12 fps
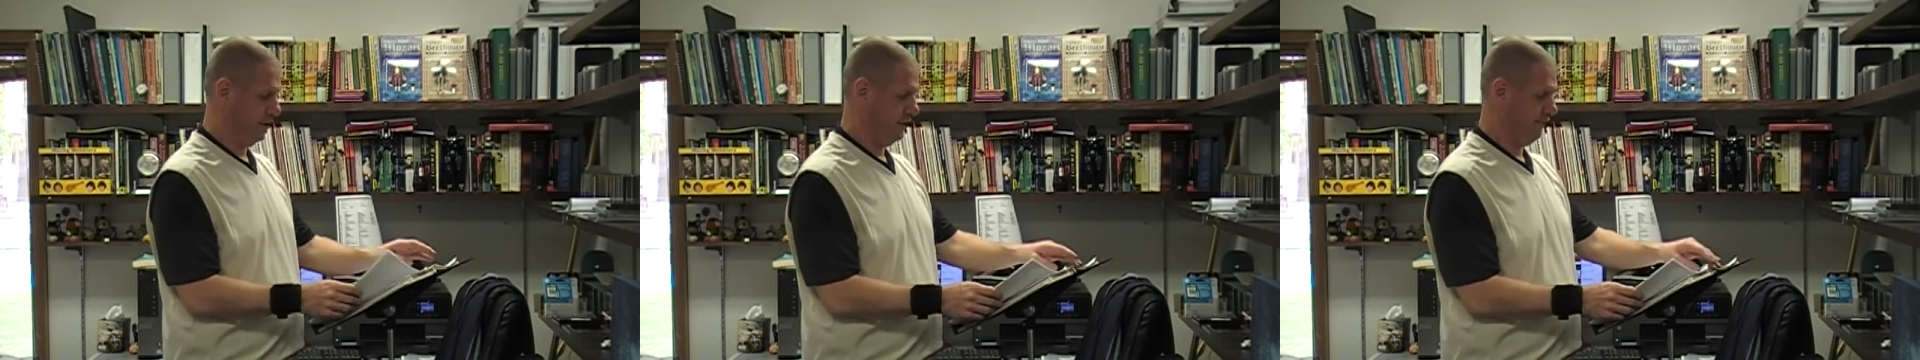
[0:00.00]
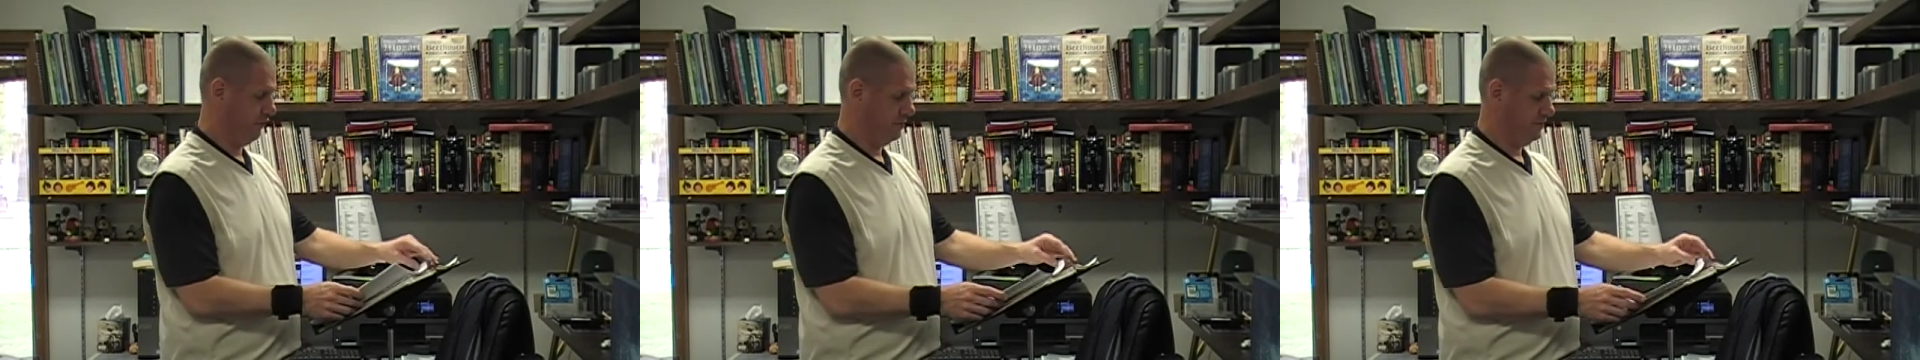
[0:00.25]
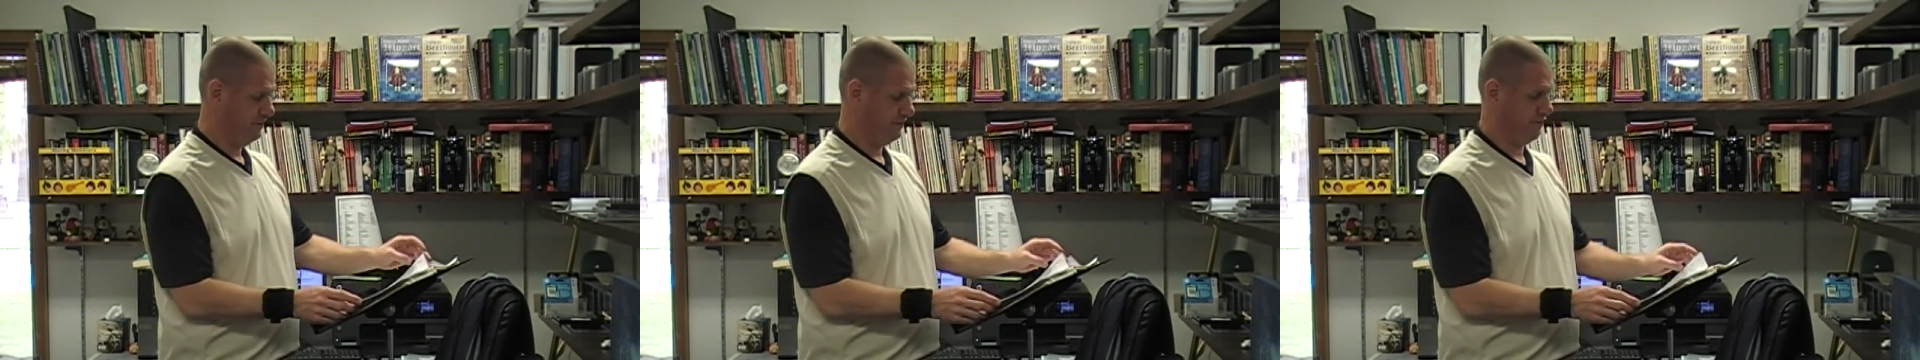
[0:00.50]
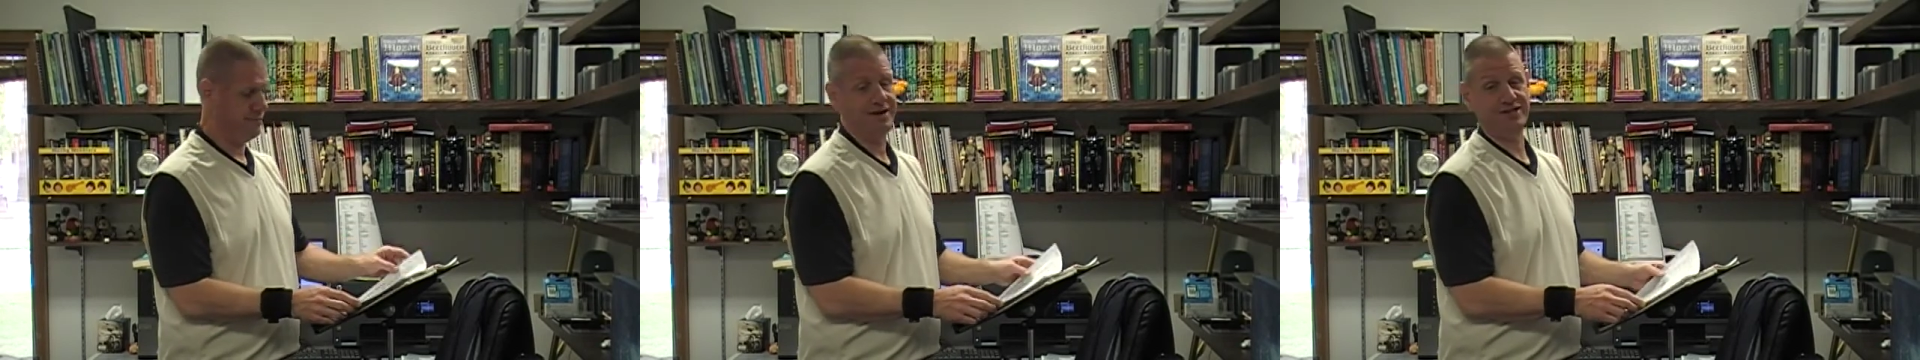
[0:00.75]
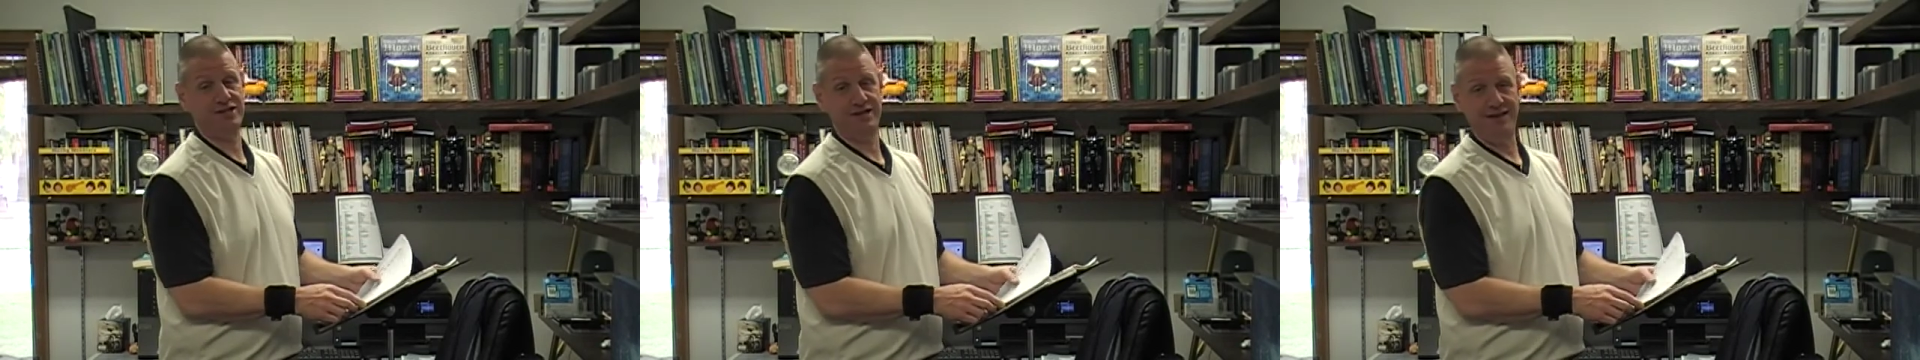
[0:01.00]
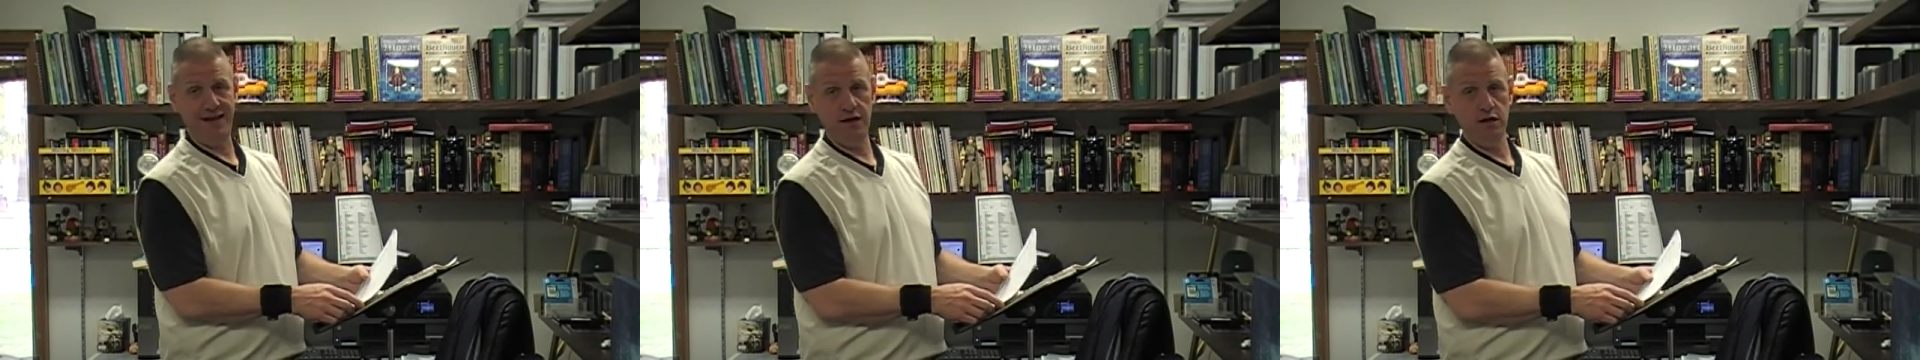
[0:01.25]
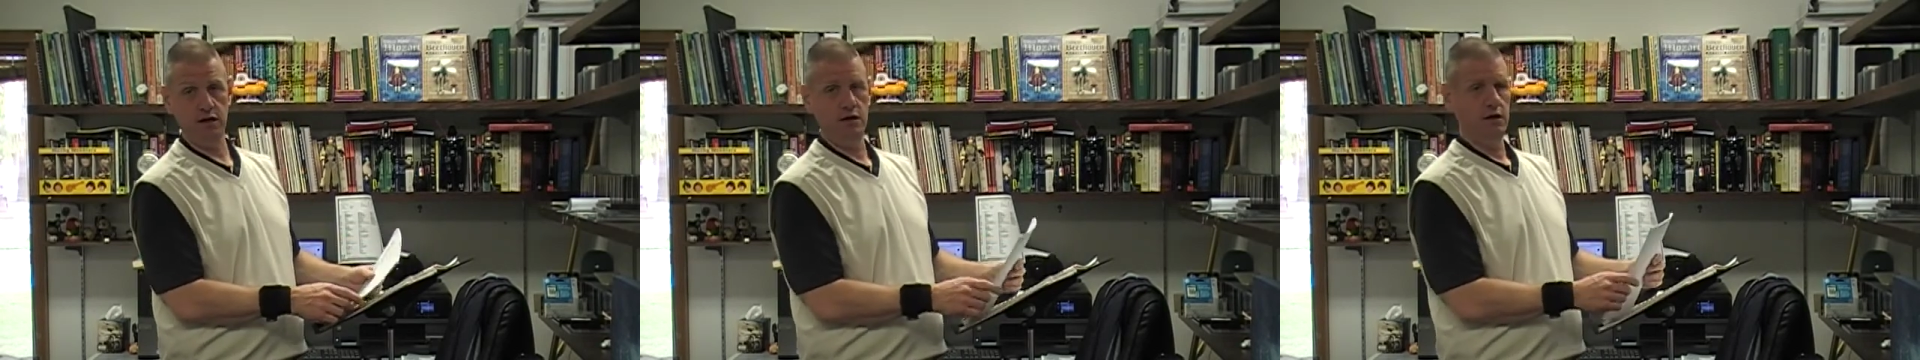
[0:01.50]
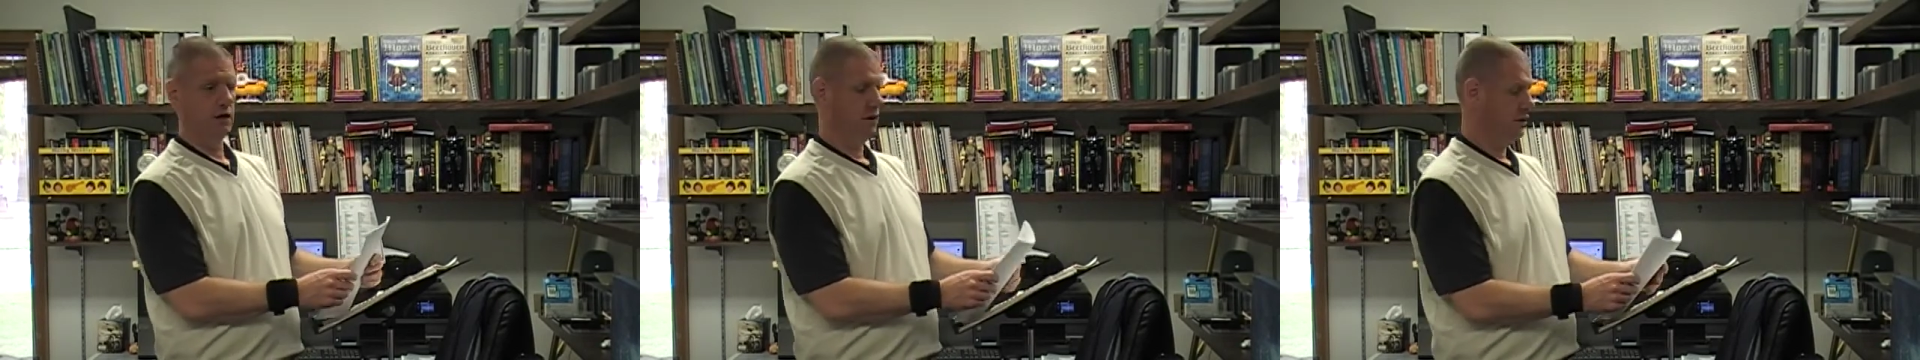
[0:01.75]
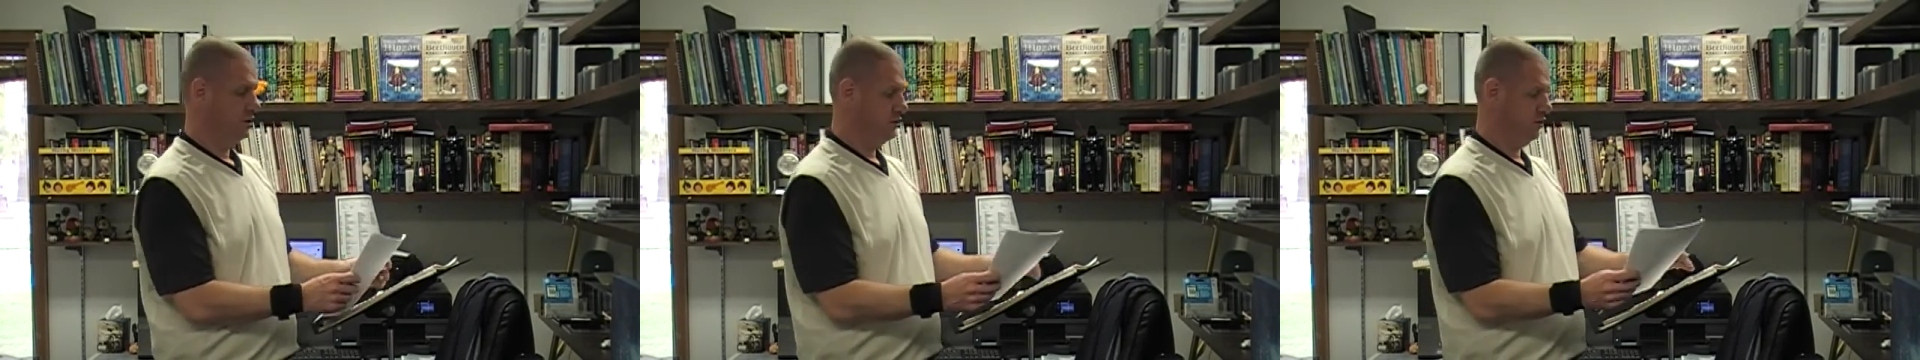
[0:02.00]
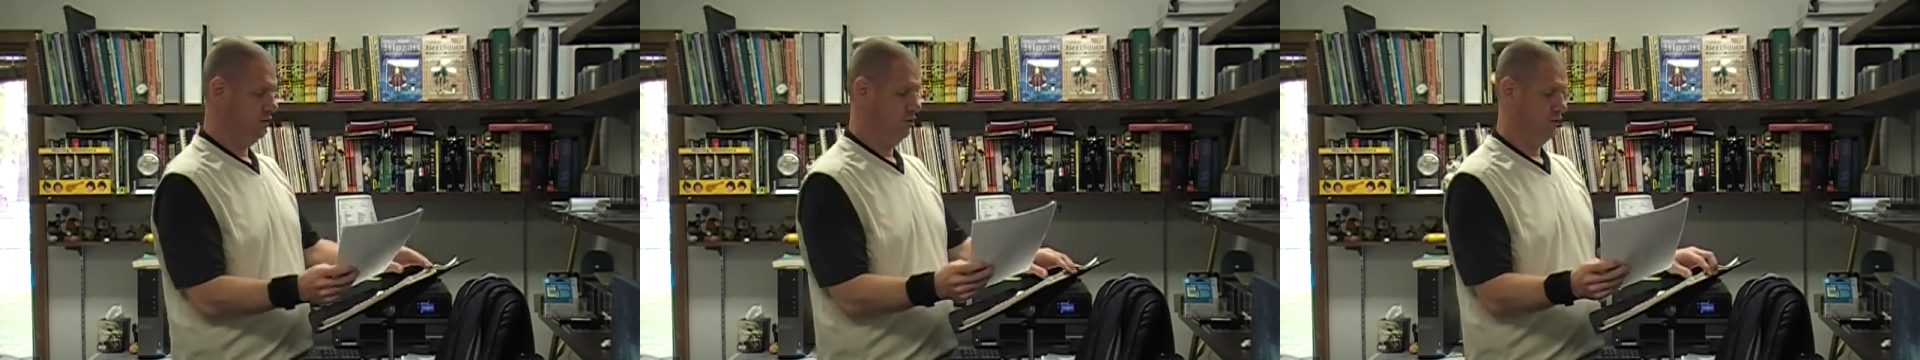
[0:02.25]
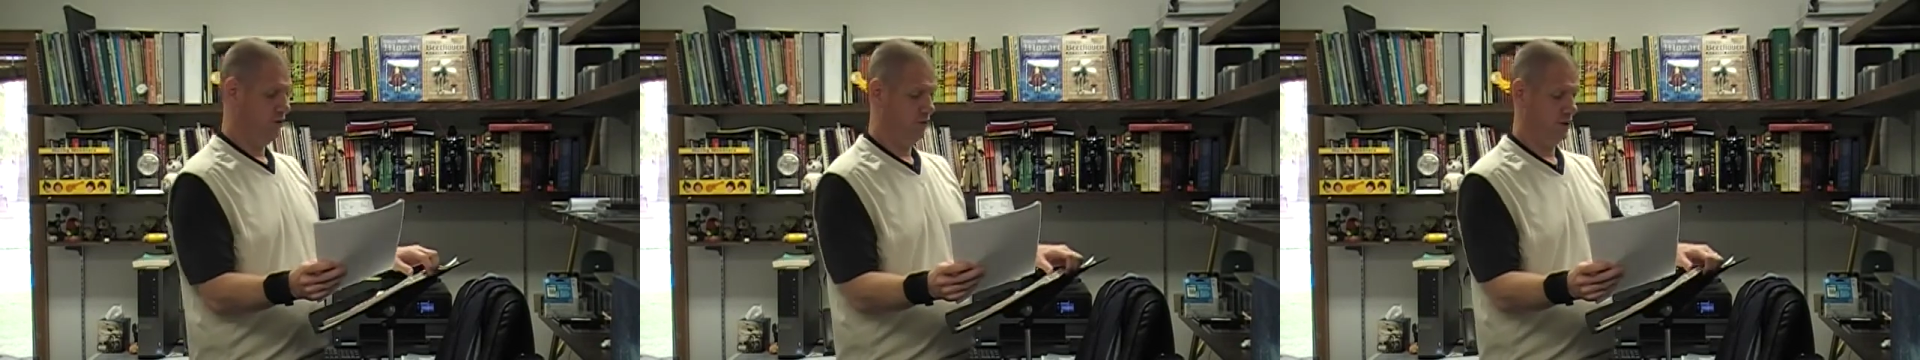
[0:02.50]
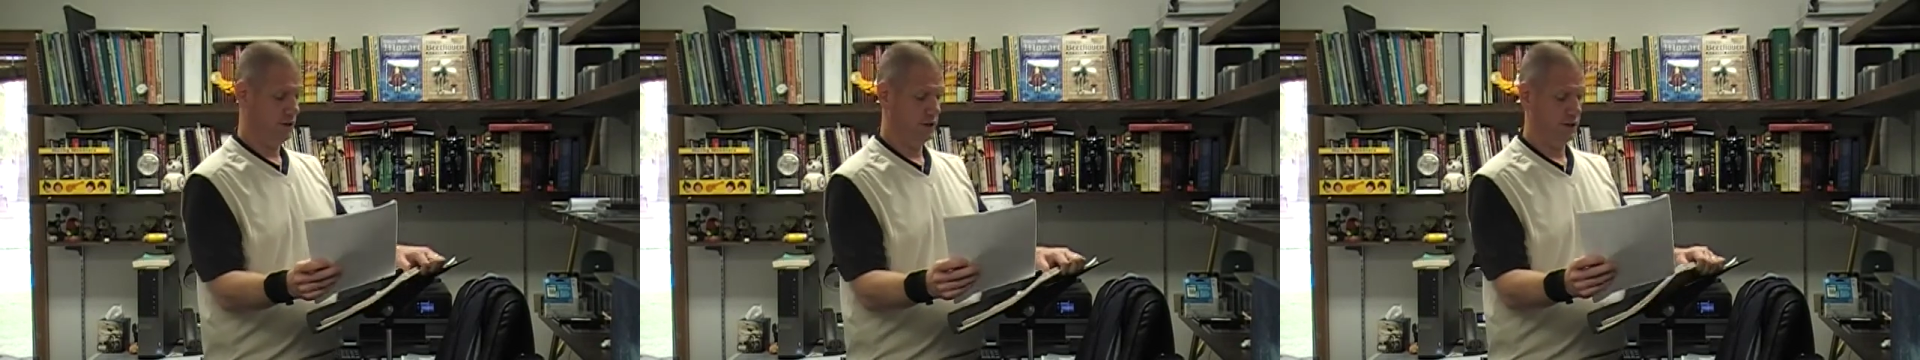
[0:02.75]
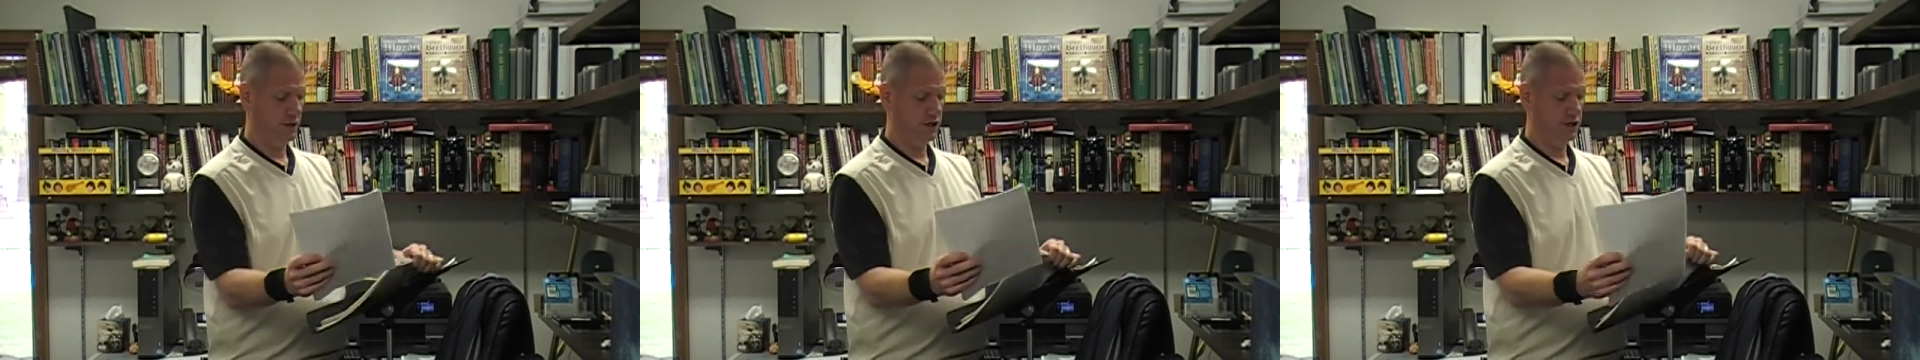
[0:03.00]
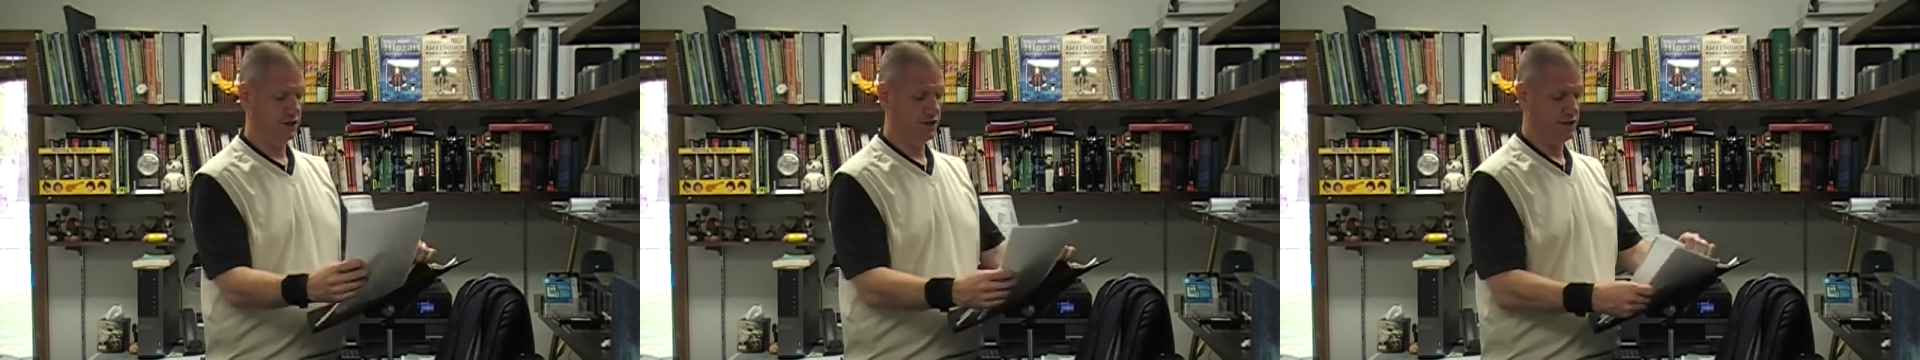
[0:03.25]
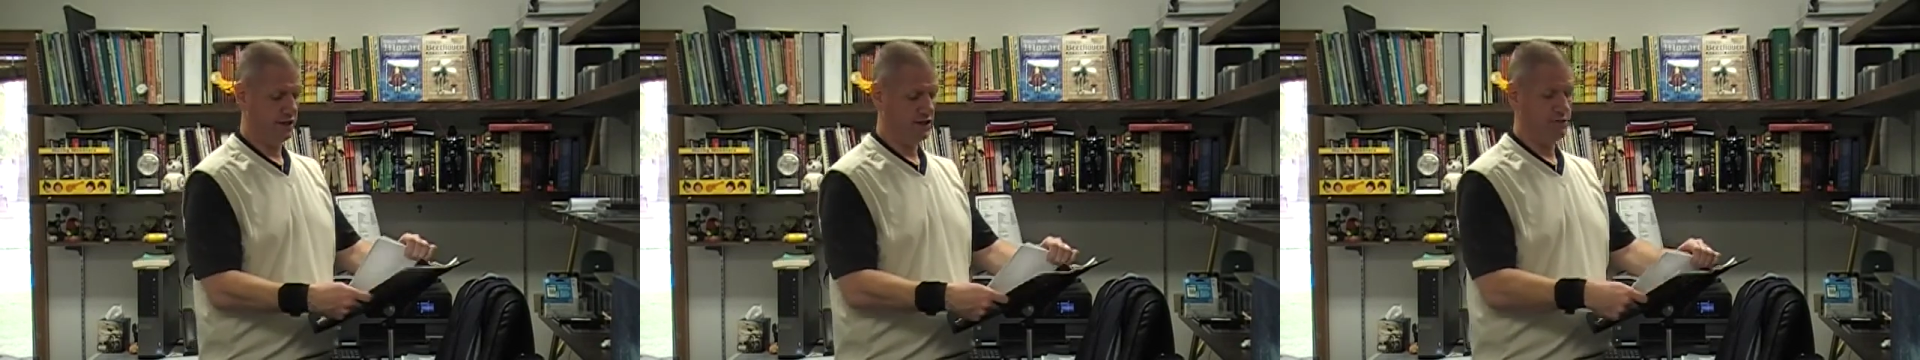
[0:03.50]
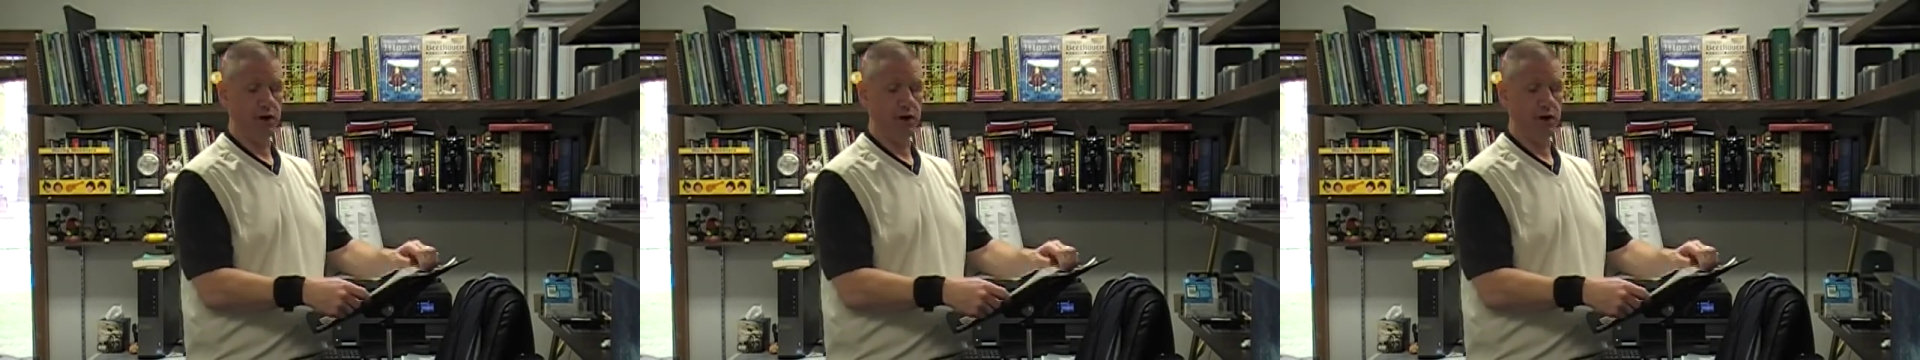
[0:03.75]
informative if I'm actually there to teach you these things,